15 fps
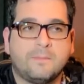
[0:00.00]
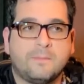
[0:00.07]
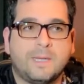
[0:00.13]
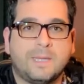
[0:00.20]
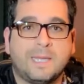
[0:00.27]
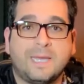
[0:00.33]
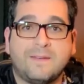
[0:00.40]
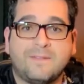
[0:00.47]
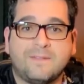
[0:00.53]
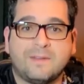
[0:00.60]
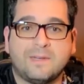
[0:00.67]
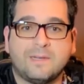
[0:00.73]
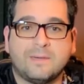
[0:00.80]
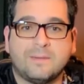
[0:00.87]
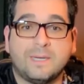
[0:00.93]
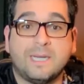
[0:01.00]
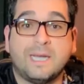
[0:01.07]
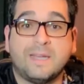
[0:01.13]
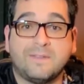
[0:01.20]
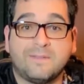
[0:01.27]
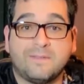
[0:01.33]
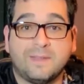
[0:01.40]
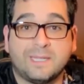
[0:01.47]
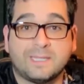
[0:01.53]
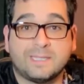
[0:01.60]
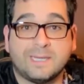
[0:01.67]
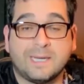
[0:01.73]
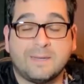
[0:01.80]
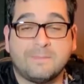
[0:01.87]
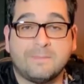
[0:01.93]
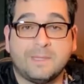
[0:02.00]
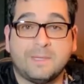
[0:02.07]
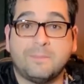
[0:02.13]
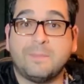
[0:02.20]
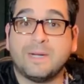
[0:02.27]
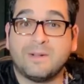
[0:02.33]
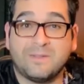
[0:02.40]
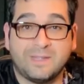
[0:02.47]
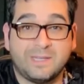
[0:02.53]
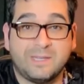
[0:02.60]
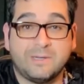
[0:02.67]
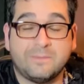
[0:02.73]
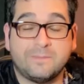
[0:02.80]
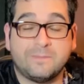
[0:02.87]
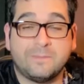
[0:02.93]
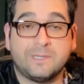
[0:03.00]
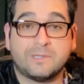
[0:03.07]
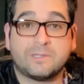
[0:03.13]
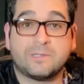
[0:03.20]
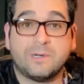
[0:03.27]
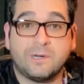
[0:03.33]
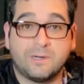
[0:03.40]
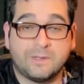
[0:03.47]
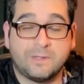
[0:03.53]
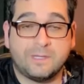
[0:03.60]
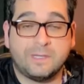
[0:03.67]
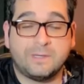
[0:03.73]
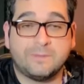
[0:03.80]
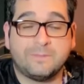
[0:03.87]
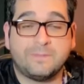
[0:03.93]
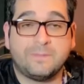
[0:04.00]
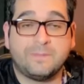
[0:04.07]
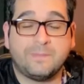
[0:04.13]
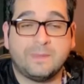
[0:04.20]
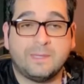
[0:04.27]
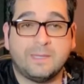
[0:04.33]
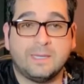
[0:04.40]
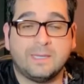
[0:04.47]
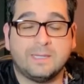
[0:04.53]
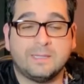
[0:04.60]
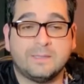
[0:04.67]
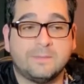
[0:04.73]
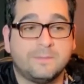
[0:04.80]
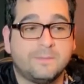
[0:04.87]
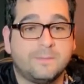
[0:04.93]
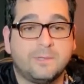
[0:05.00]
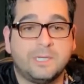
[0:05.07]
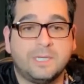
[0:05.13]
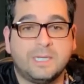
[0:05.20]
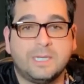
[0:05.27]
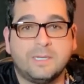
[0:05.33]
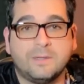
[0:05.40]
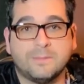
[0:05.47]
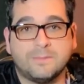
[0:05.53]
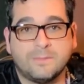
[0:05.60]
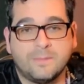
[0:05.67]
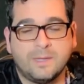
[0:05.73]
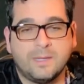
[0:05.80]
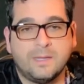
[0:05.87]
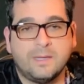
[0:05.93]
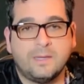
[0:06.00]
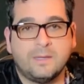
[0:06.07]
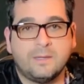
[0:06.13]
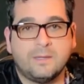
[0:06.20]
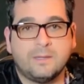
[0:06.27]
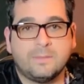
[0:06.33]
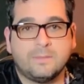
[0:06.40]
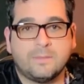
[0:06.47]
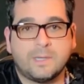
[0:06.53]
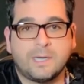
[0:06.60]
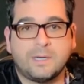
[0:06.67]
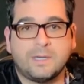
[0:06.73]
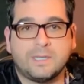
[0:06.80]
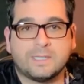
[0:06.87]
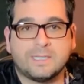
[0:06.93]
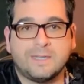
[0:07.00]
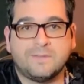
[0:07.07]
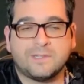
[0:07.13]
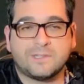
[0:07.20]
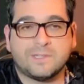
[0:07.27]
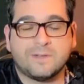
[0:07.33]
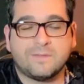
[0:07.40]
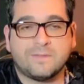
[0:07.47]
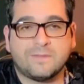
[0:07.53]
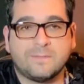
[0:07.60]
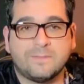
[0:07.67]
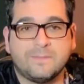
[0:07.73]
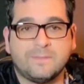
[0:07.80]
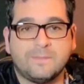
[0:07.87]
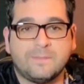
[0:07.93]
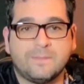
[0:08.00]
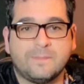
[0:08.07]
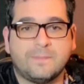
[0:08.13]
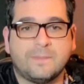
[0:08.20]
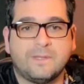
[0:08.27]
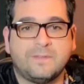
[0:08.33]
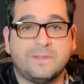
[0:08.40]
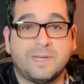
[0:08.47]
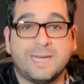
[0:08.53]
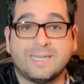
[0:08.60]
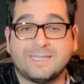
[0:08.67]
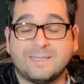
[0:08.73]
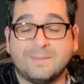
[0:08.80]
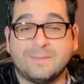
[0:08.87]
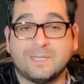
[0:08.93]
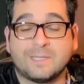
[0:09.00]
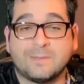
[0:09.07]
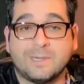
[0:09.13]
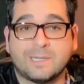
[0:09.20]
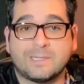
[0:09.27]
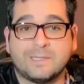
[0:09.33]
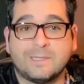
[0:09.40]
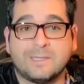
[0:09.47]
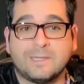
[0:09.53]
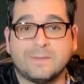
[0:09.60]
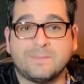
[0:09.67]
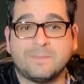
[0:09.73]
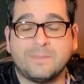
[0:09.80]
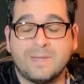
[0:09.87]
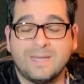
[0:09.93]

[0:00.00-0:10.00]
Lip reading: and they have a knife, let's say, they're bigger than you, they're stronger than you, and what are you going to do? How are you going to save yourself? If you ask them this question, they're